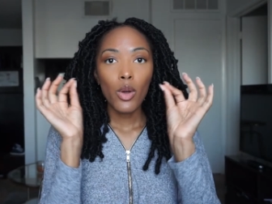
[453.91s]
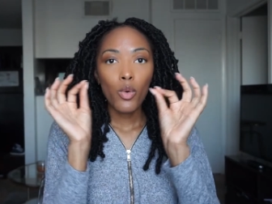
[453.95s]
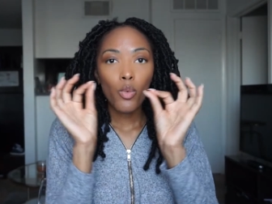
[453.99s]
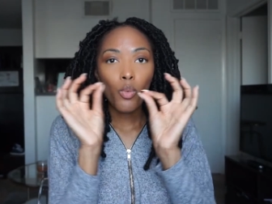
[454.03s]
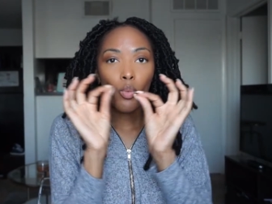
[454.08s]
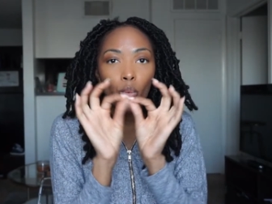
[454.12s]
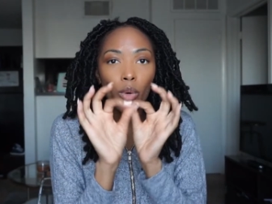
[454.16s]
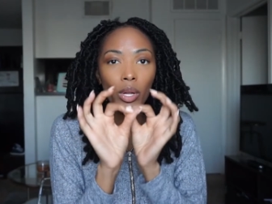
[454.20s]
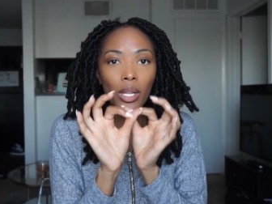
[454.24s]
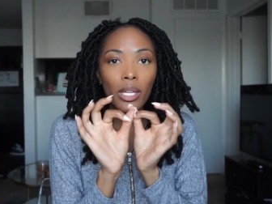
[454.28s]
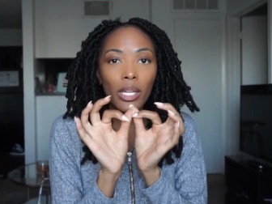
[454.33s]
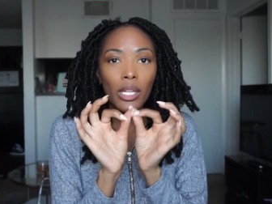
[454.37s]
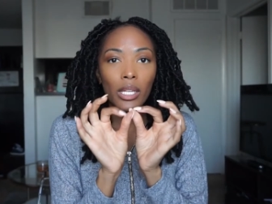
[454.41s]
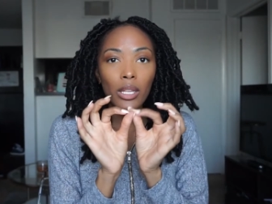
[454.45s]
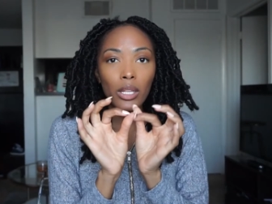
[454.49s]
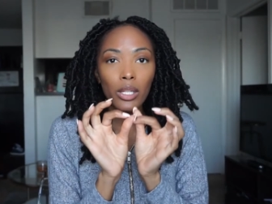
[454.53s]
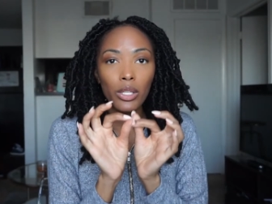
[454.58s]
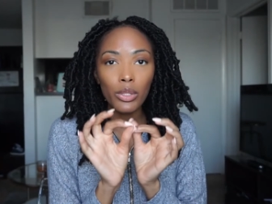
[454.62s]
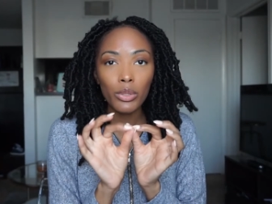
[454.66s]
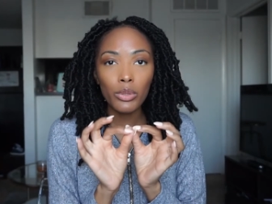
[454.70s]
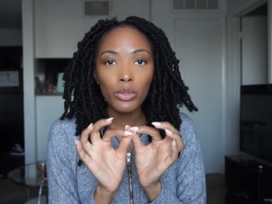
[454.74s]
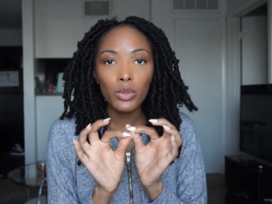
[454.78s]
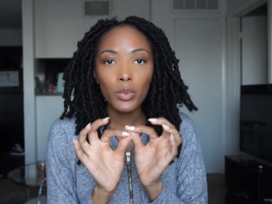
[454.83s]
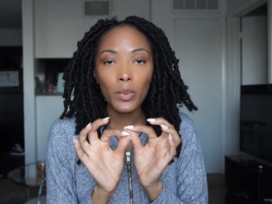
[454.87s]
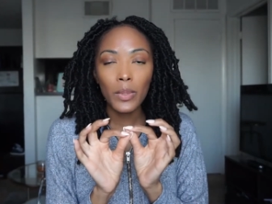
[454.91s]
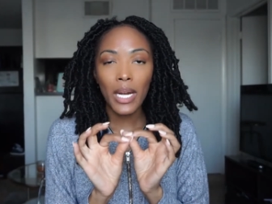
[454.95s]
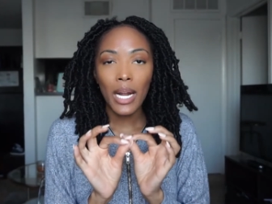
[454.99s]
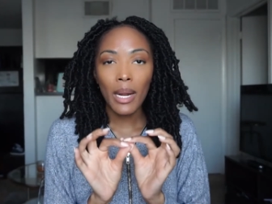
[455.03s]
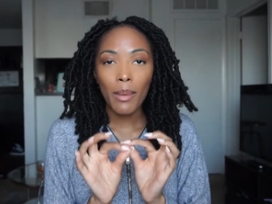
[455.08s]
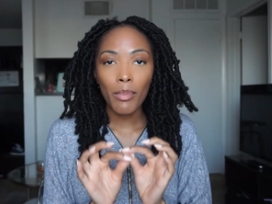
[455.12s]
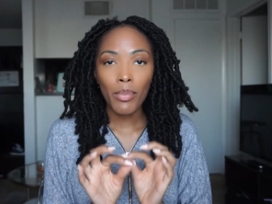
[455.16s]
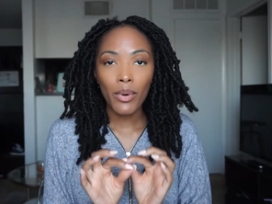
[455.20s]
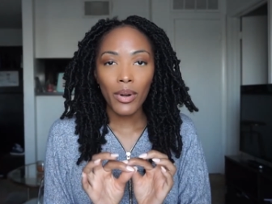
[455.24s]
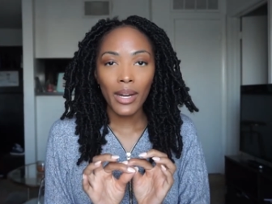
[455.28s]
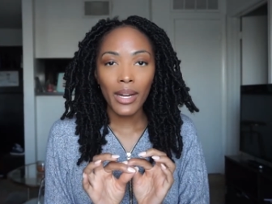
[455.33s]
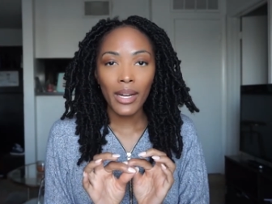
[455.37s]
really loose when I
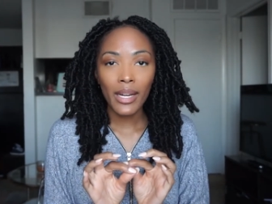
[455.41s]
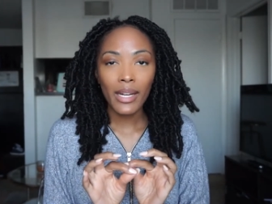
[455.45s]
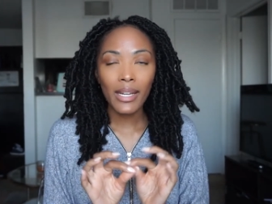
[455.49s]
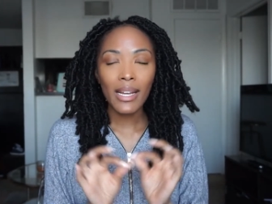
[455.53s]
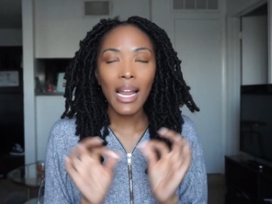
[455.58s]
braid it.